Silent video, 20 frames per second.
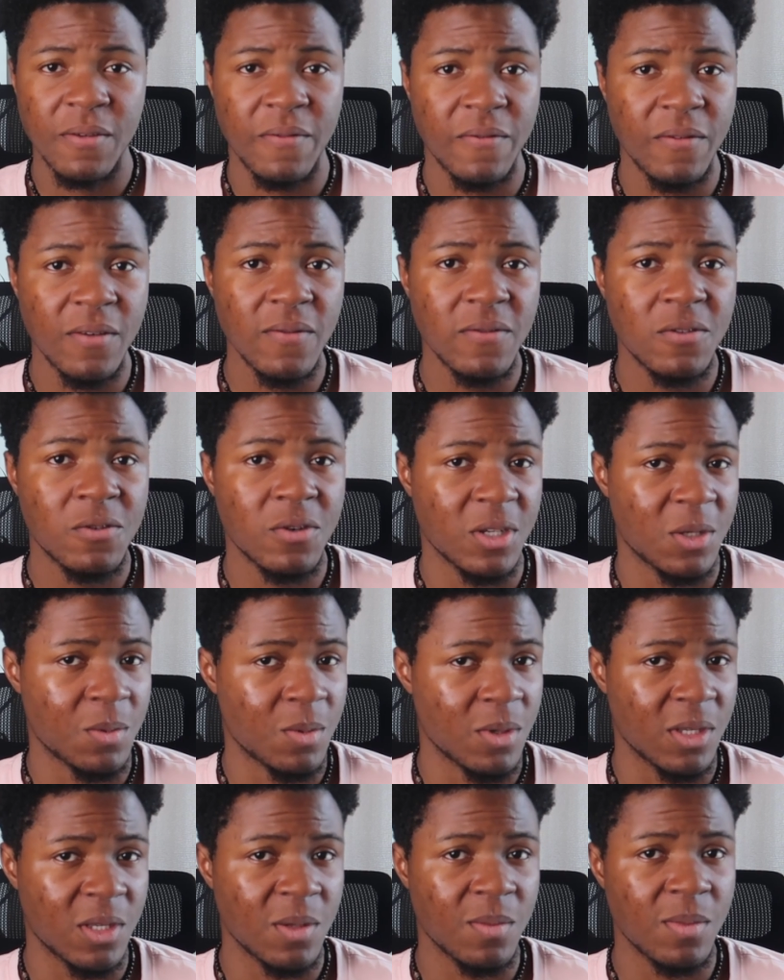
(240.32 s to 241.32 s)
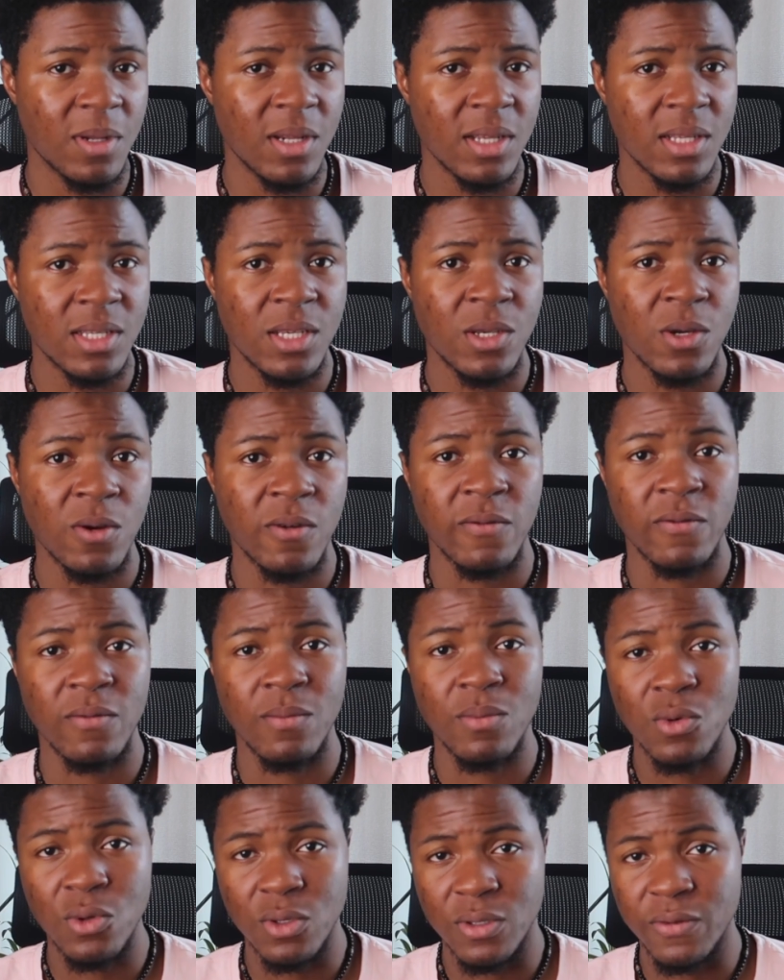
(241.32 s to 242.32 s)
the fifth responsibility of
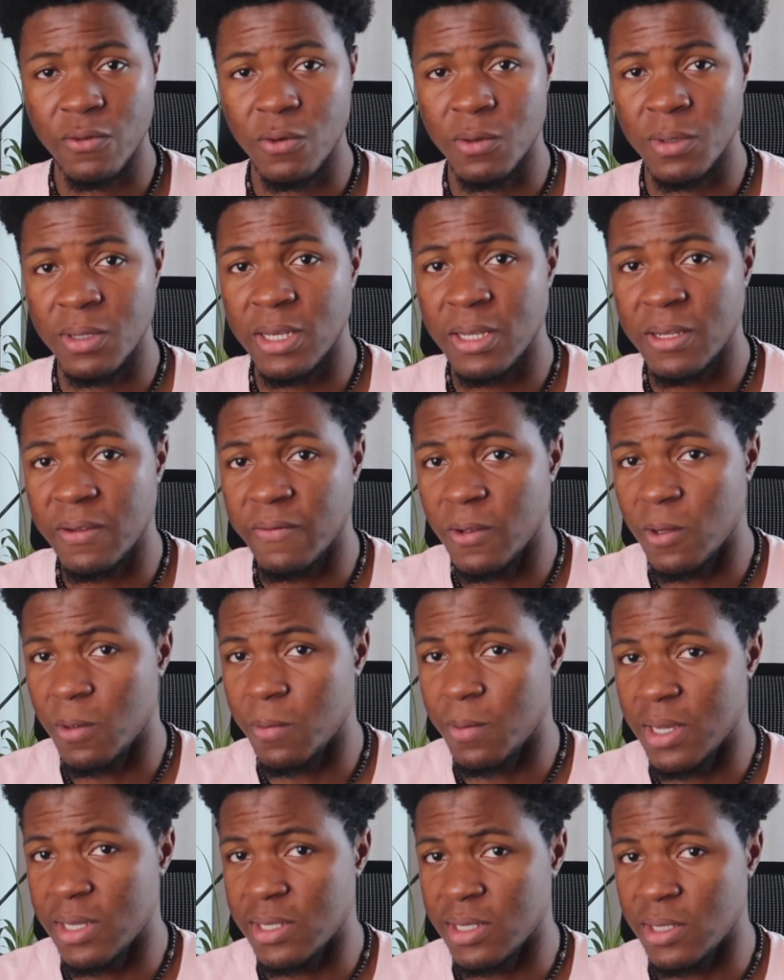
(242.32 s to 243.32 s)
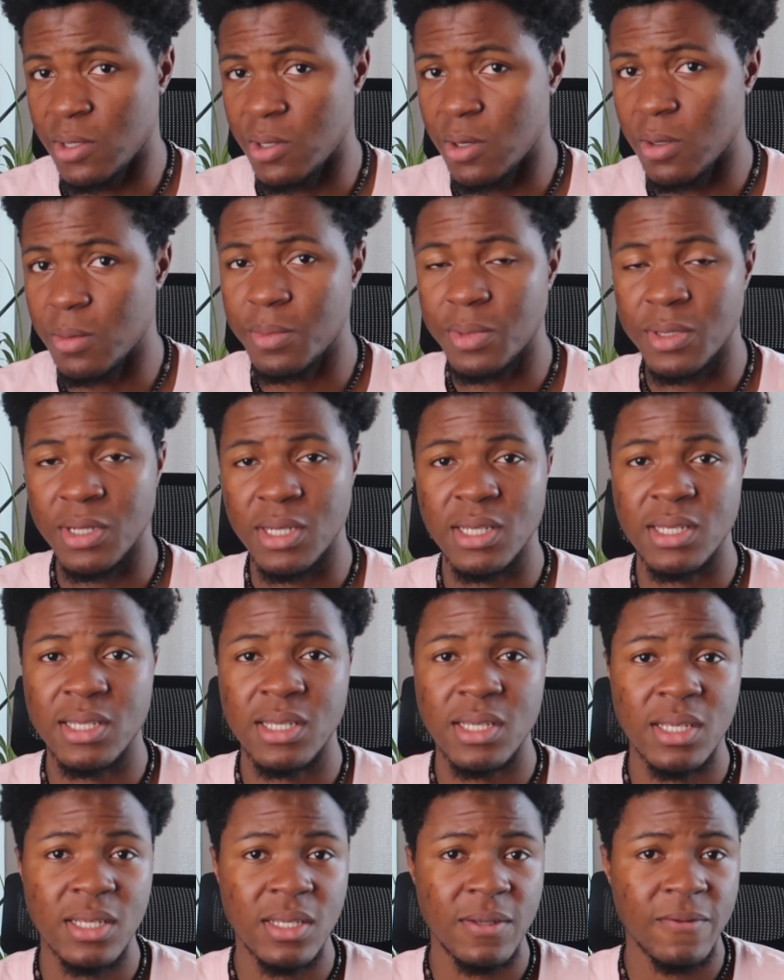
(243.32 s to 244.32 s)
most front end developers in
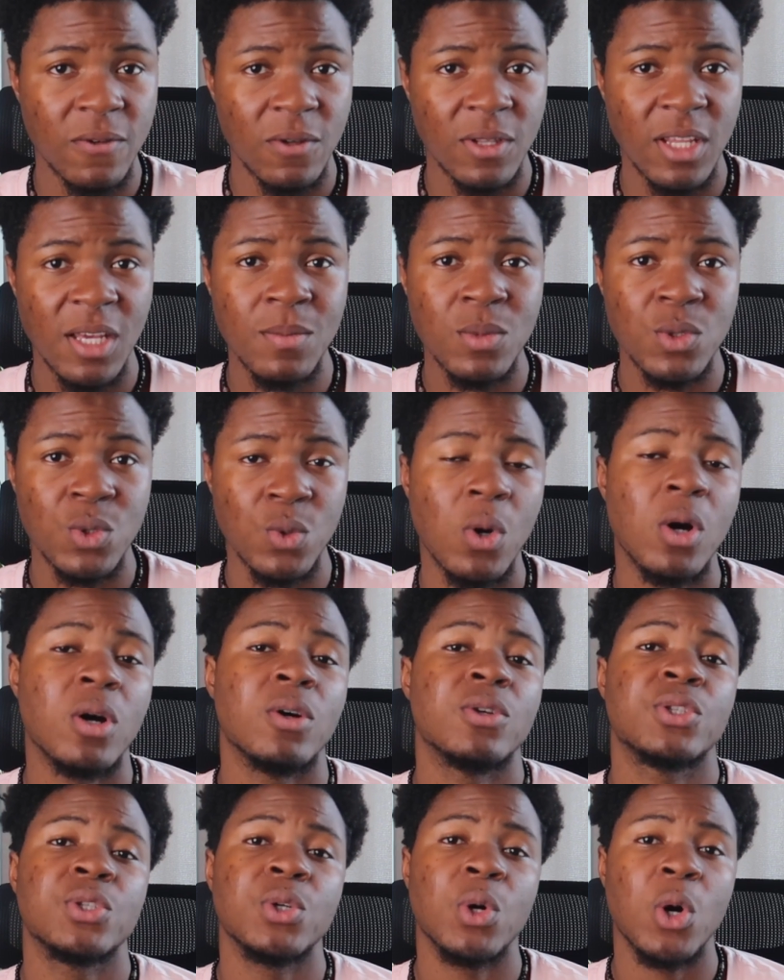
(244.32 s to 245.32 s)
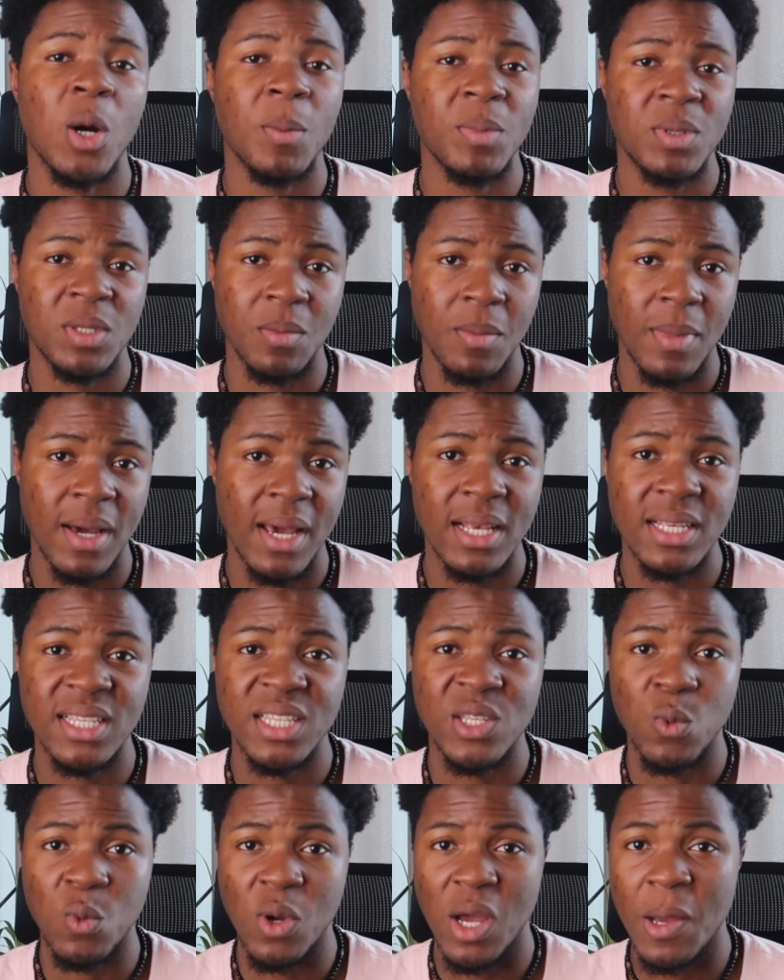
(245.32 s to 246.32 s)
companies is for them to also optimize optimize
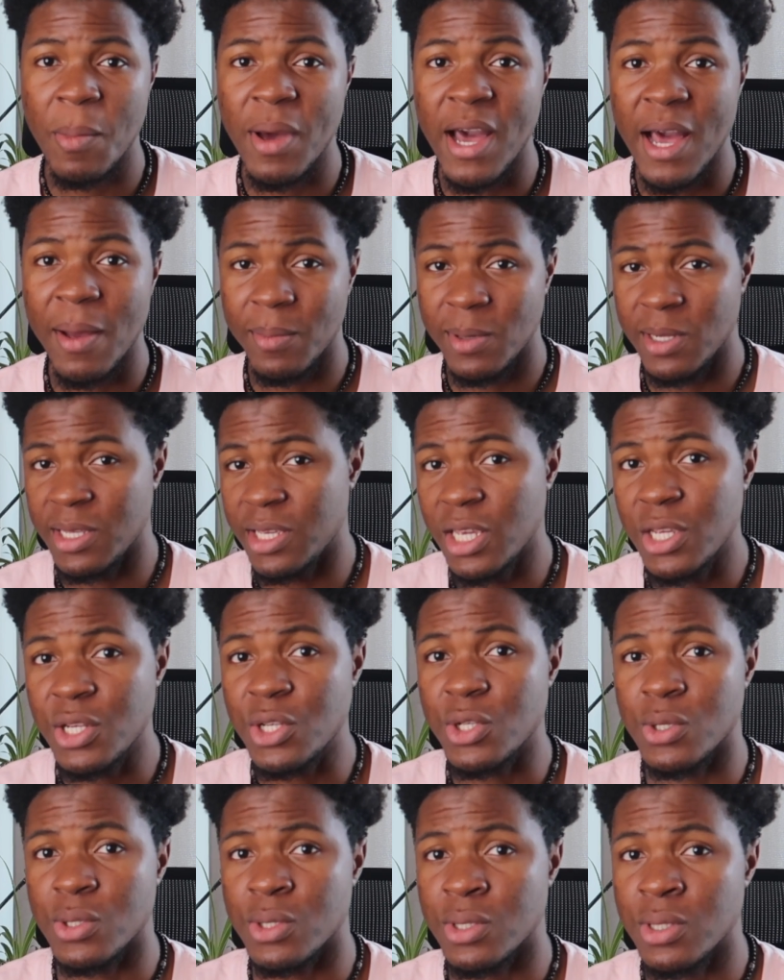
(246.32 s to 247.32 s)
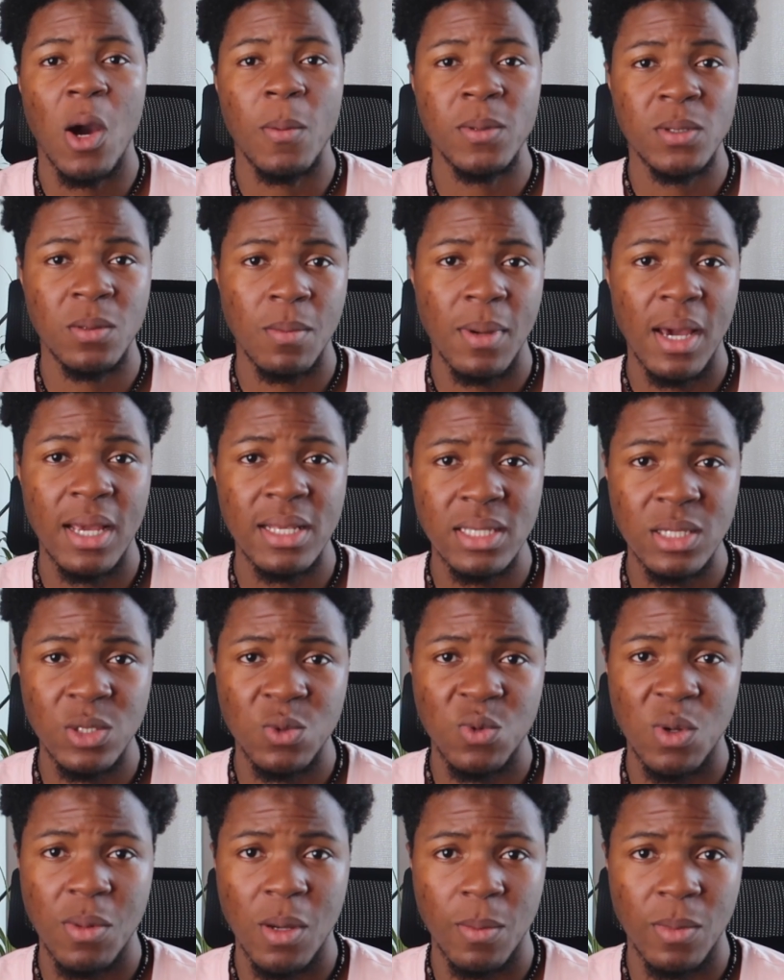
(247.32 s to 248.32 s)
the web application. Optimizing
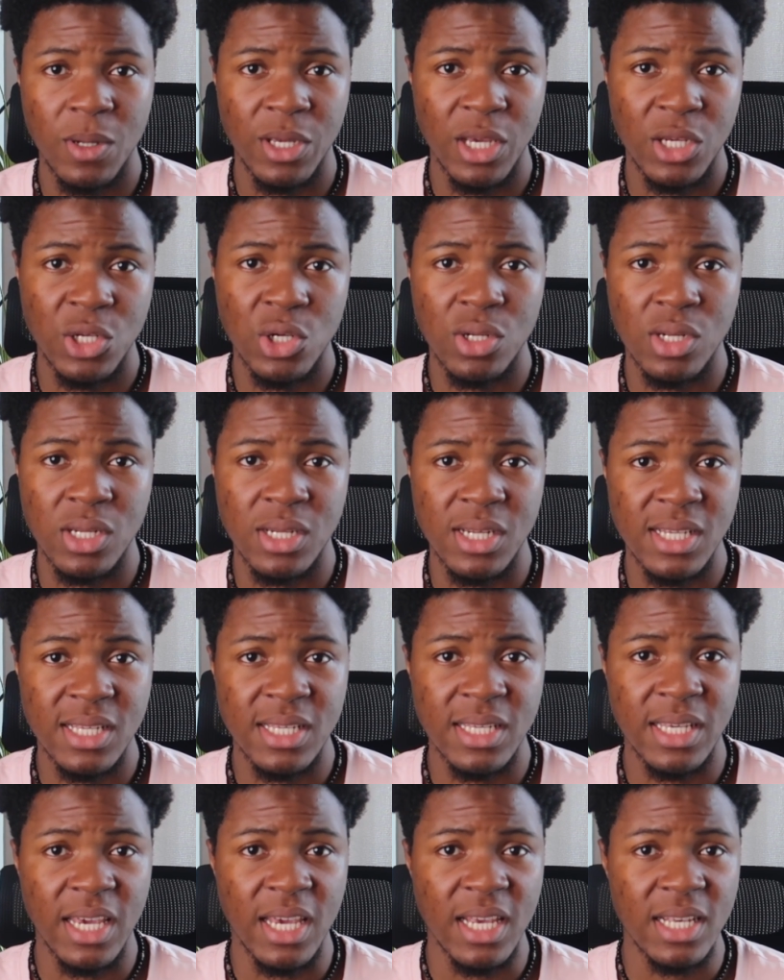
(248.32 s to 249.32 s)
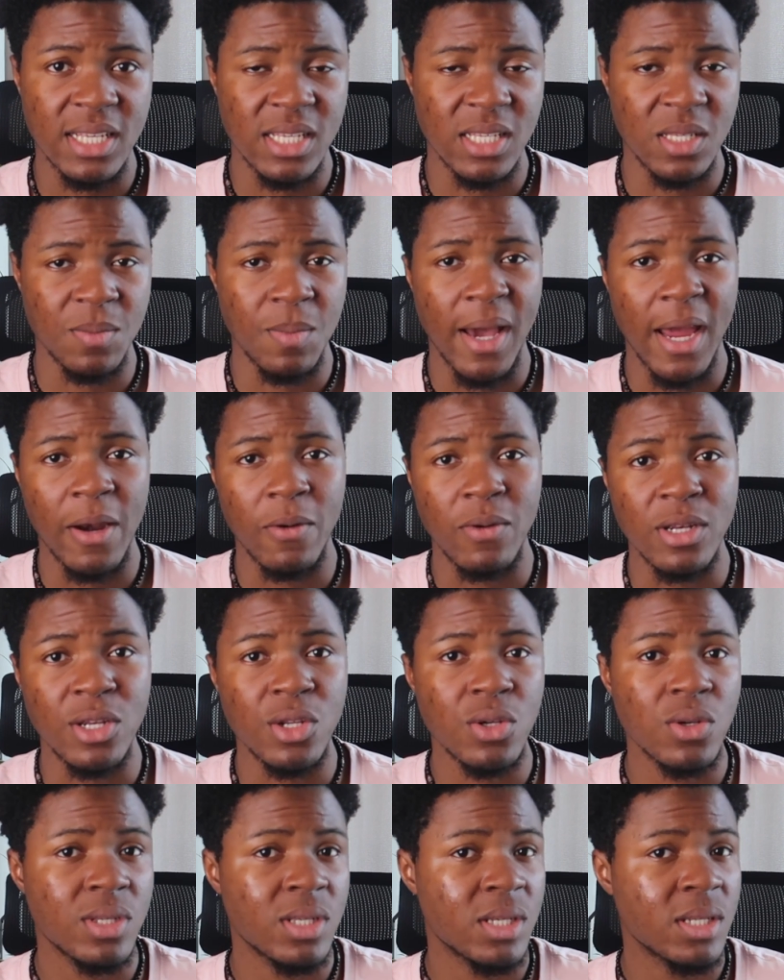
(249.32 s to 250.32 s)
the web application in this case is by
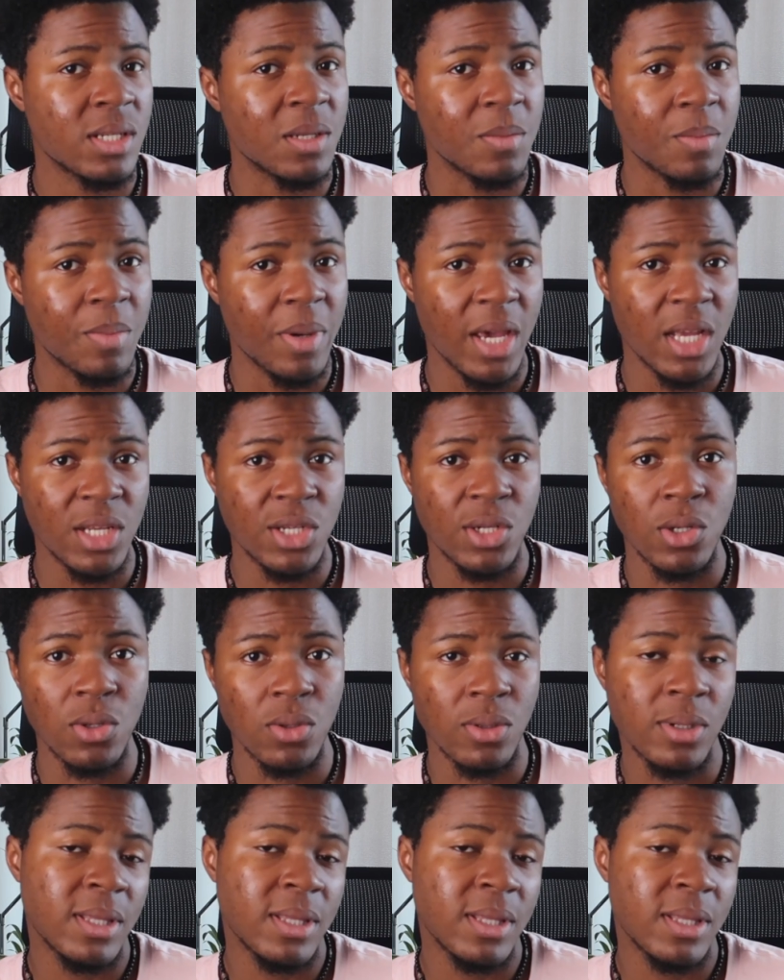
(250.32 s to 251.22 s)
reducing the page load